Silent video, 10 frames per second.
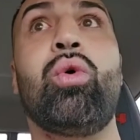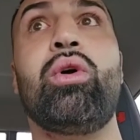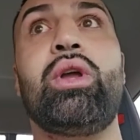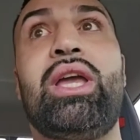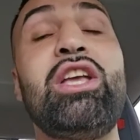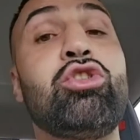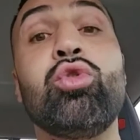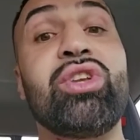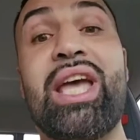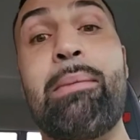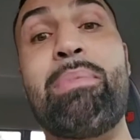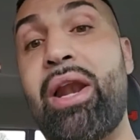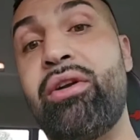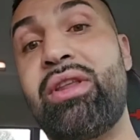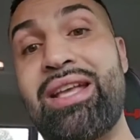he's usually getting
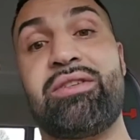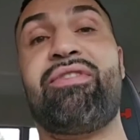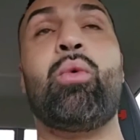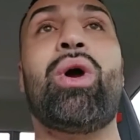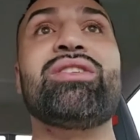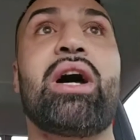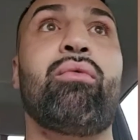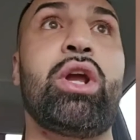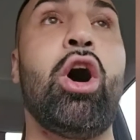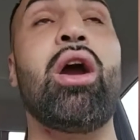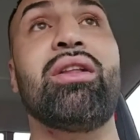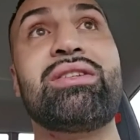better as the fight wears on regardless.